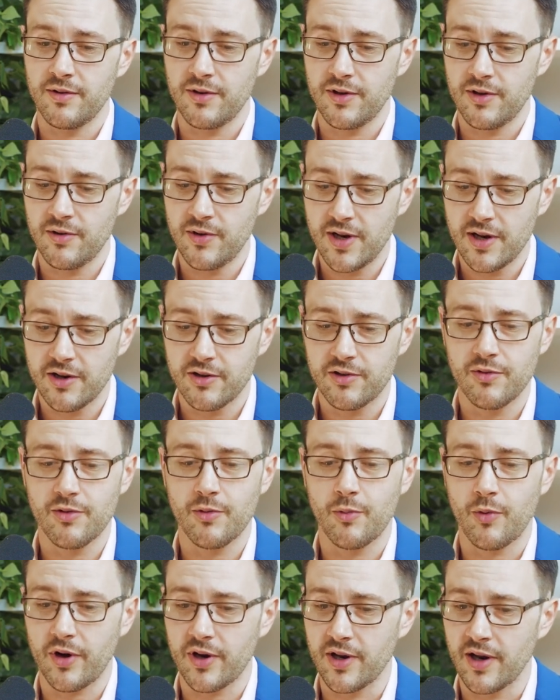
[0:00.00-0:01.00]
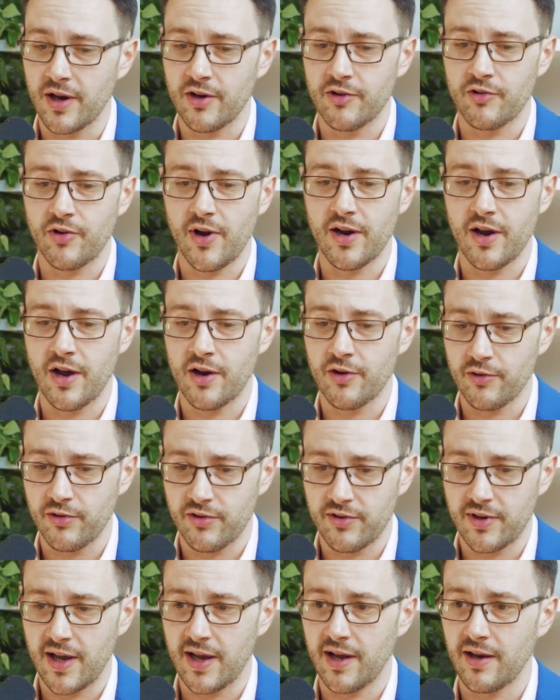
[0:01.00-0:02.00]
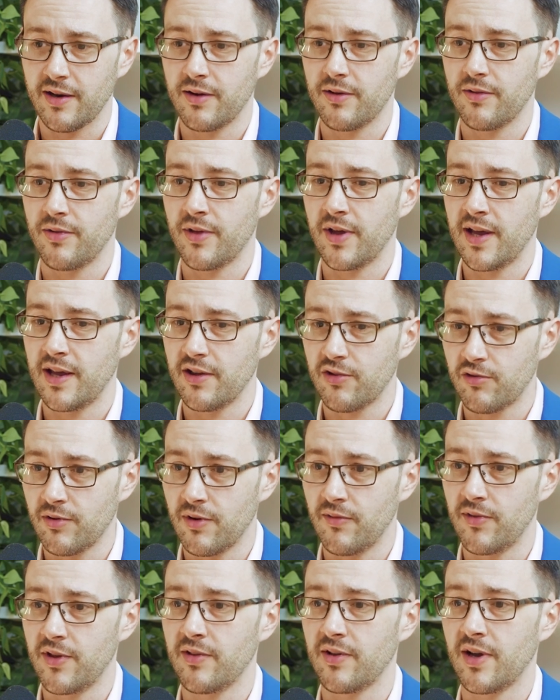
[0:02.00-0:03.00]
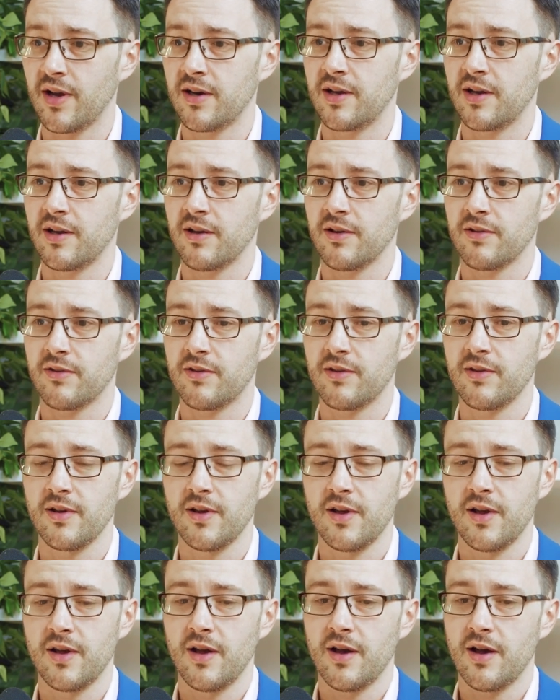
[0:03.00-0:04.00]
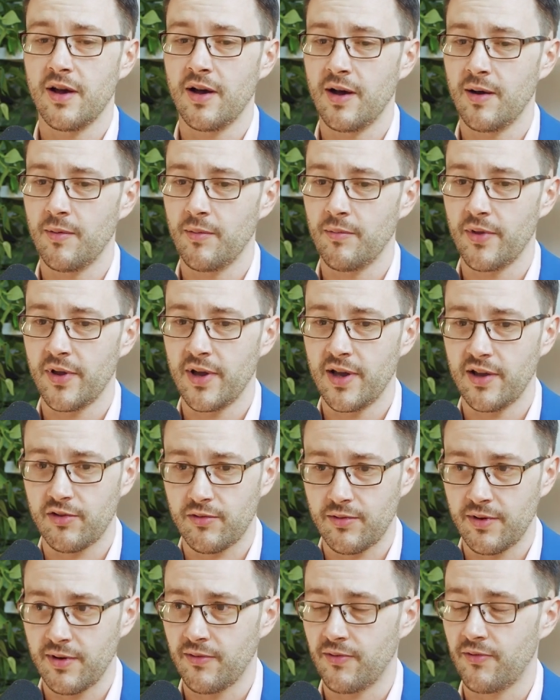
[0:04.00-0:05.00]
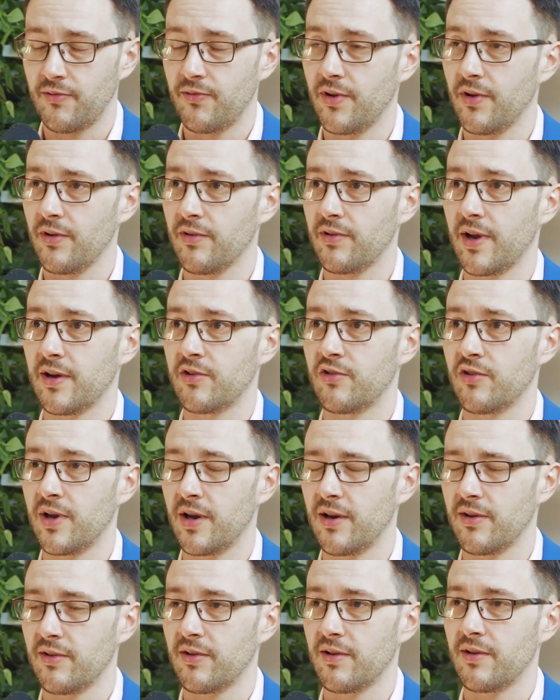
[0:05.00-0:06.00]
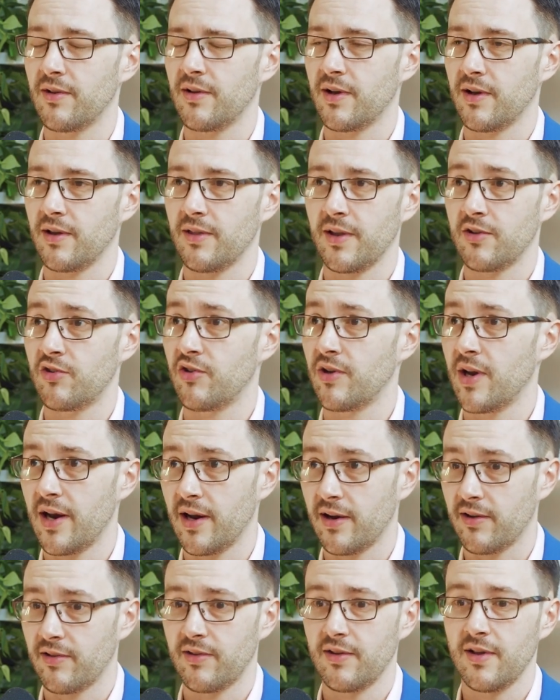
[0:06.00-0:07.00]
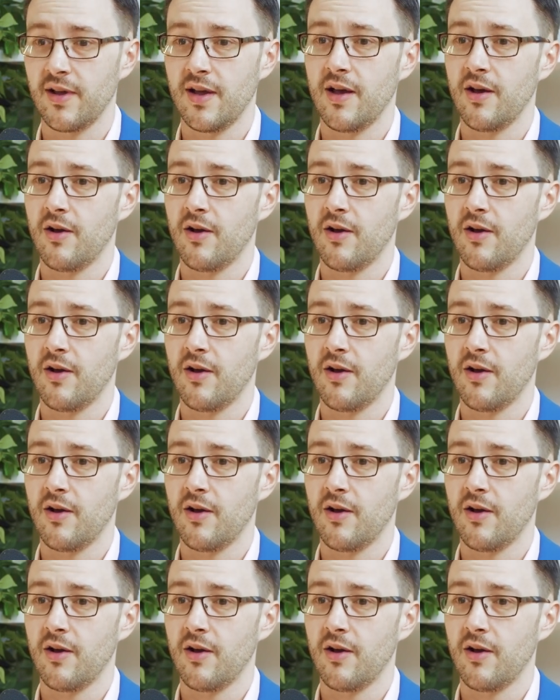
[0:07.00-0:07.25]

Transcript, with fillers: you need to do the work and try to understand the history of these ideas, um, the history of fields like genetics, uh, like genetics,